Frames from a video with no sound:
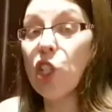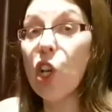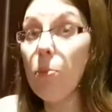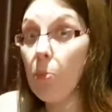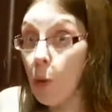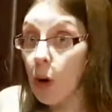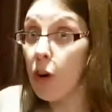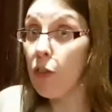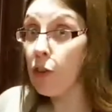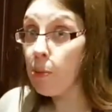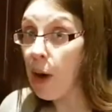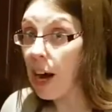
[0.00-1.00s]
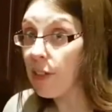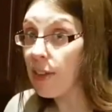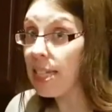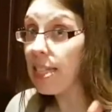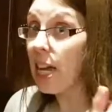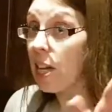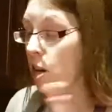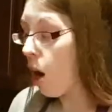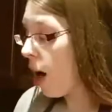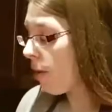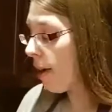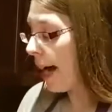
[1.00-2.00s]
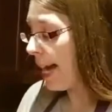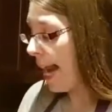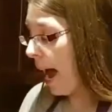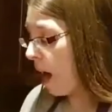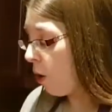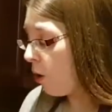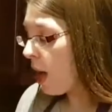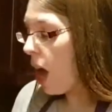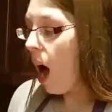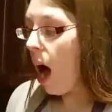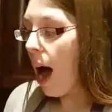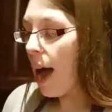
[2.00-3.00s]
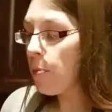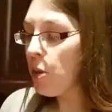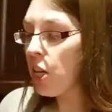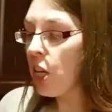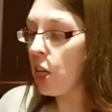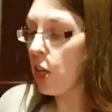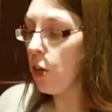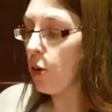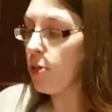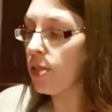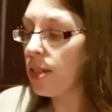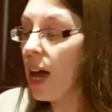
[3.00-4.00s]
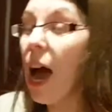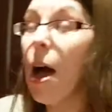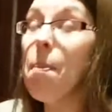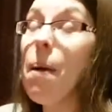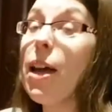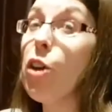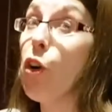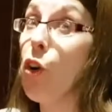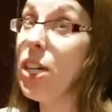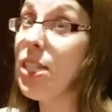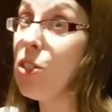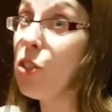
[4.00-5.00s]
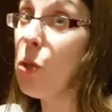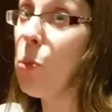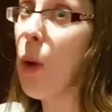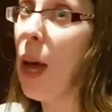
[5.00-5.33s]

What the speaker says: it tomorrow for breakfast and not right now, I'm going to use my Crystal